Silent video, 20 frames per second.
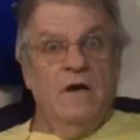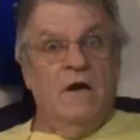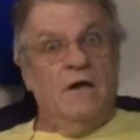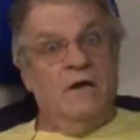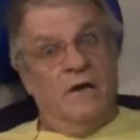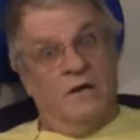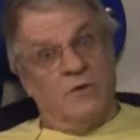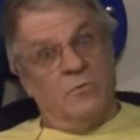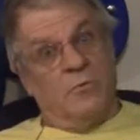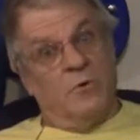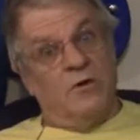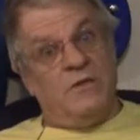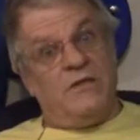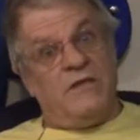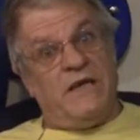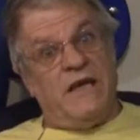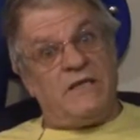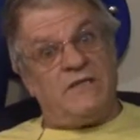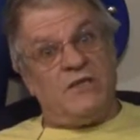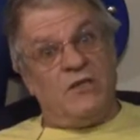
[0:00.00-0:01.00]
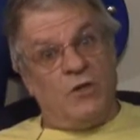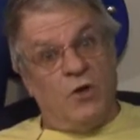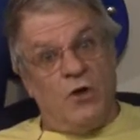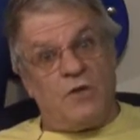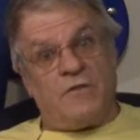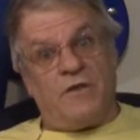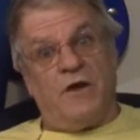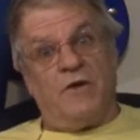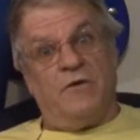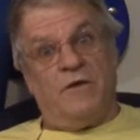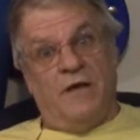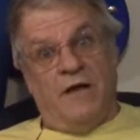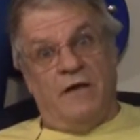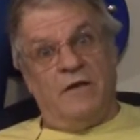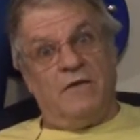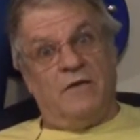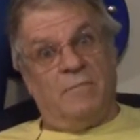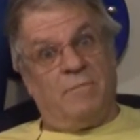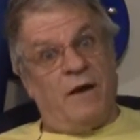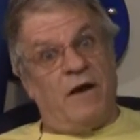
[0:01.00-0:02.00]
In other words, he hasn't looked there
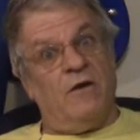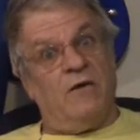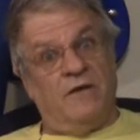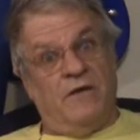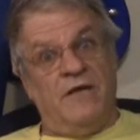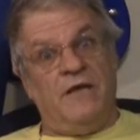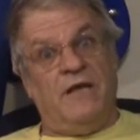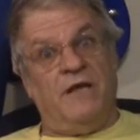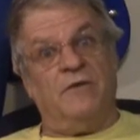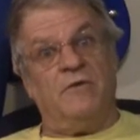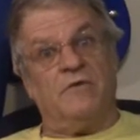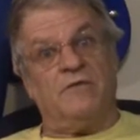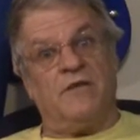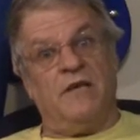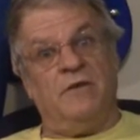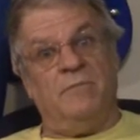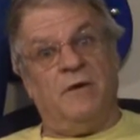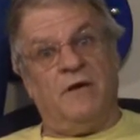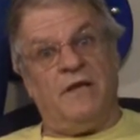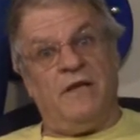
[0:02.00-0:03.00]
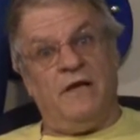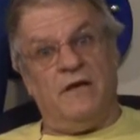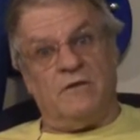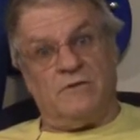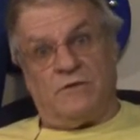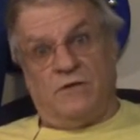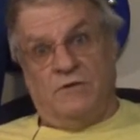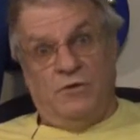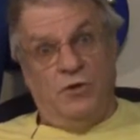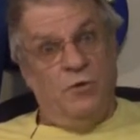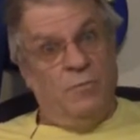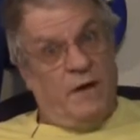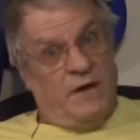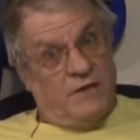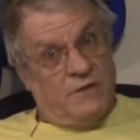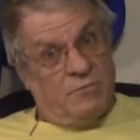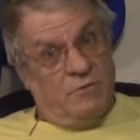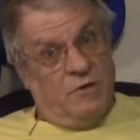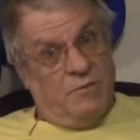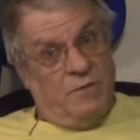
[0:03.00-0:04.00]
yet, and apparently neither has anybody else. You might
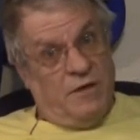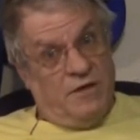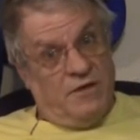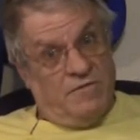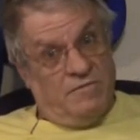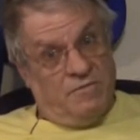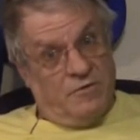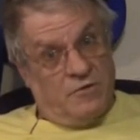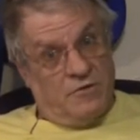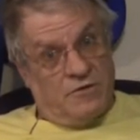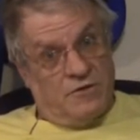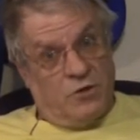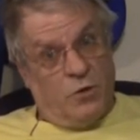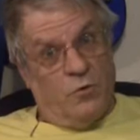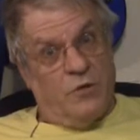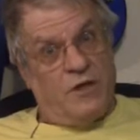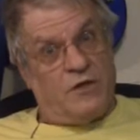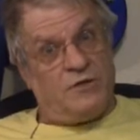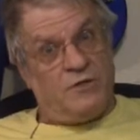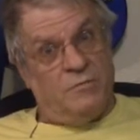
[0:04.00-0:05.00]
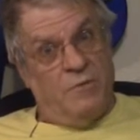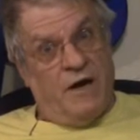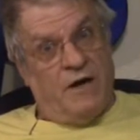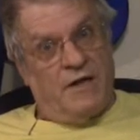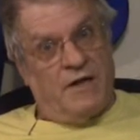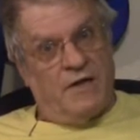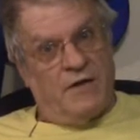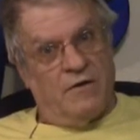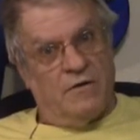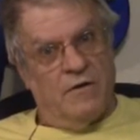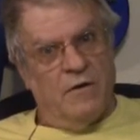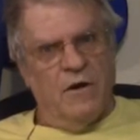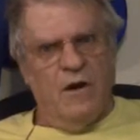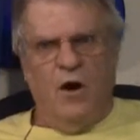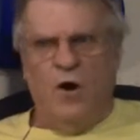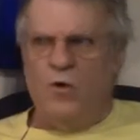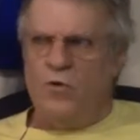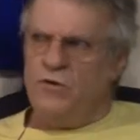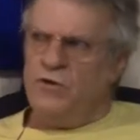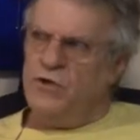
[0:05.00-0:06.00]
as well be the first. Go get your mining gear.
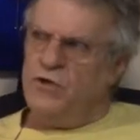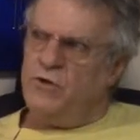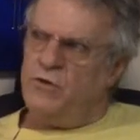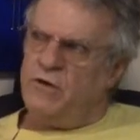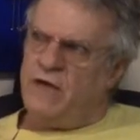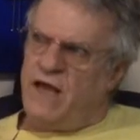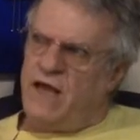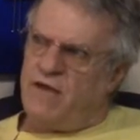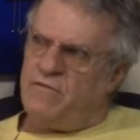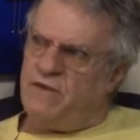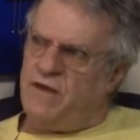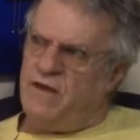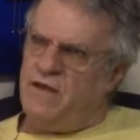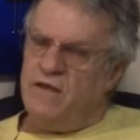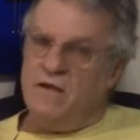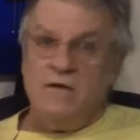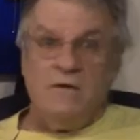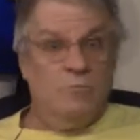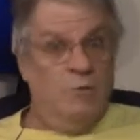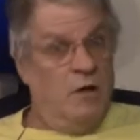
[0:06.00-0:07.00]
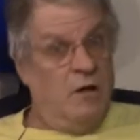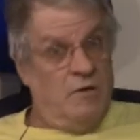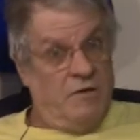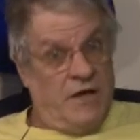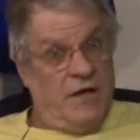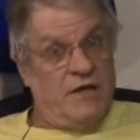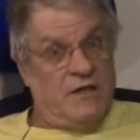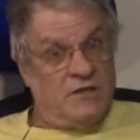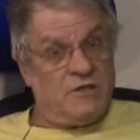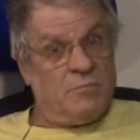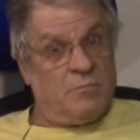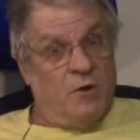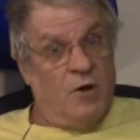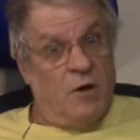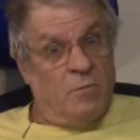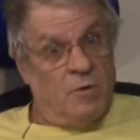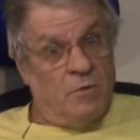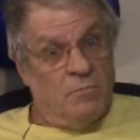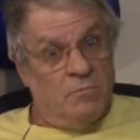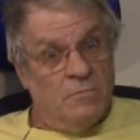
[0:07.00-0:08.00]
Oh, you don't have any? Well, that is a
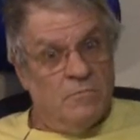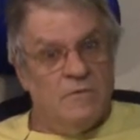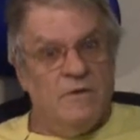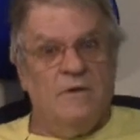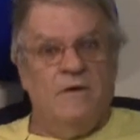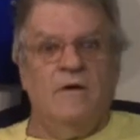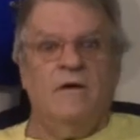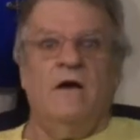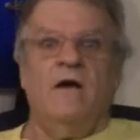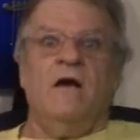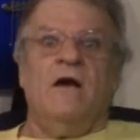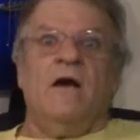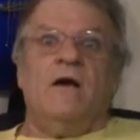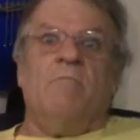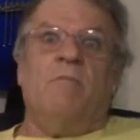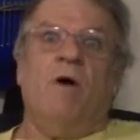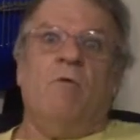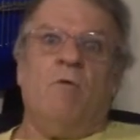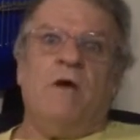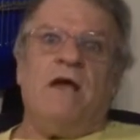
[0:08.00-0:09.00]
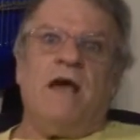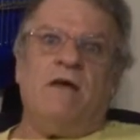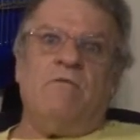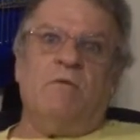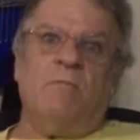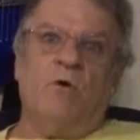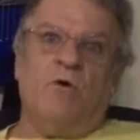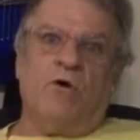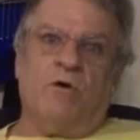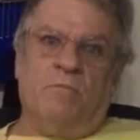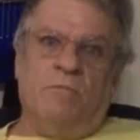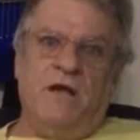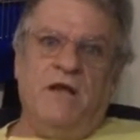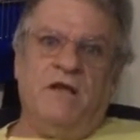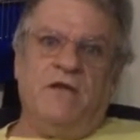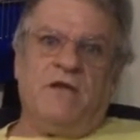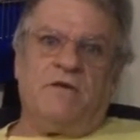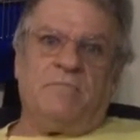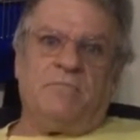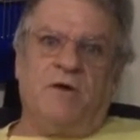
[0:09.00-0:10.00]
problem. But we have a more
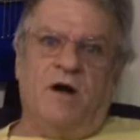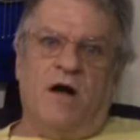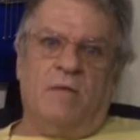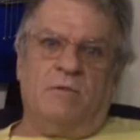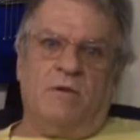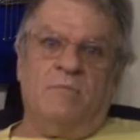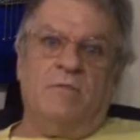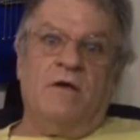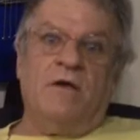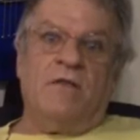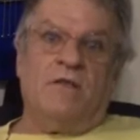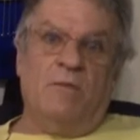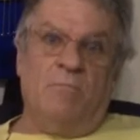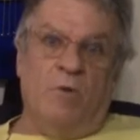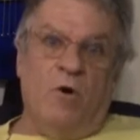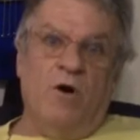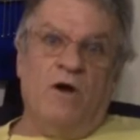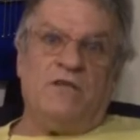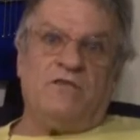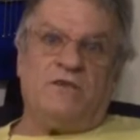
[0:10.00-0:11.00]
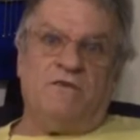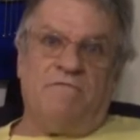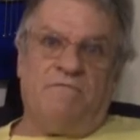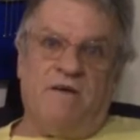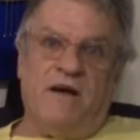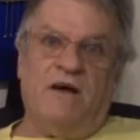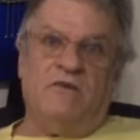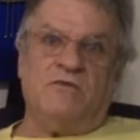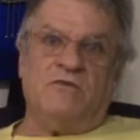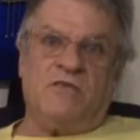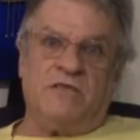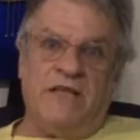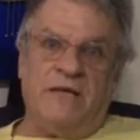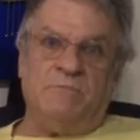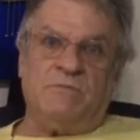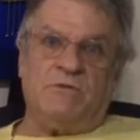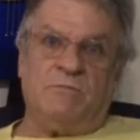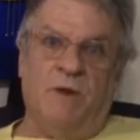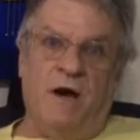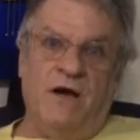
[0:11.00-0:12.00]
immediate problem. The boys have found
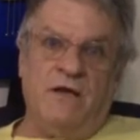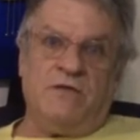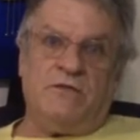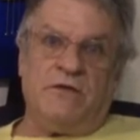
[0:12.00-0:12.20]
Slim's mine